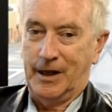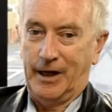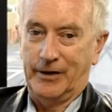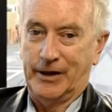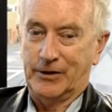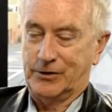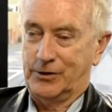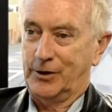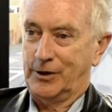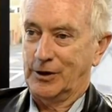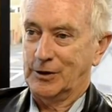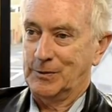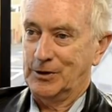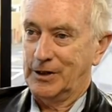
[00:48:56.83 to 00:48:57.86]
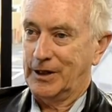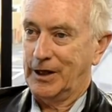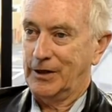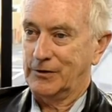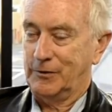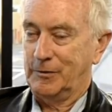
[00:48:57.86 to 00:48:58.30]
And that certainly has been the
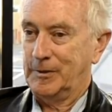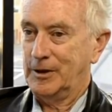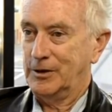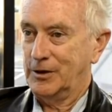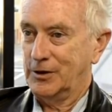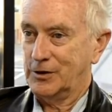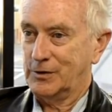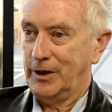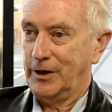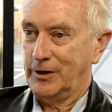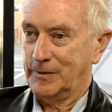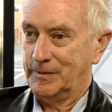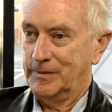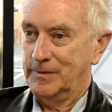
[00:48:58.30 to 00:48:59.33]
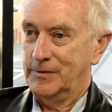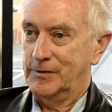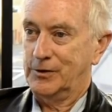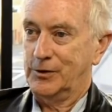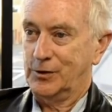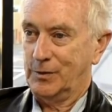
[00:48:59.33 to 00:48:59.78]
case for me in the Australian
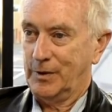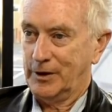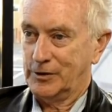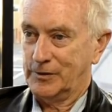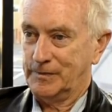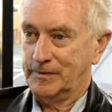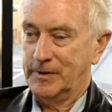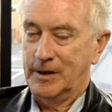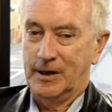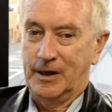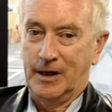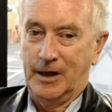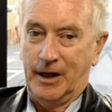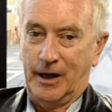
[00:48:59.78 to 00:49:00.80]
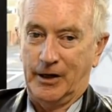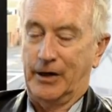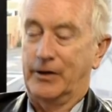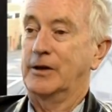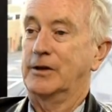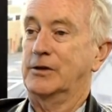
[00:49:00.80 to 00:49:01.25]
situation. And
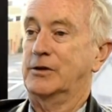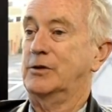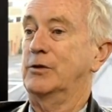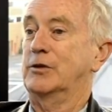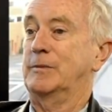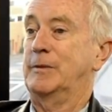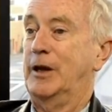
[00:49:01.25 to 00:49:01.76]
I think there's still some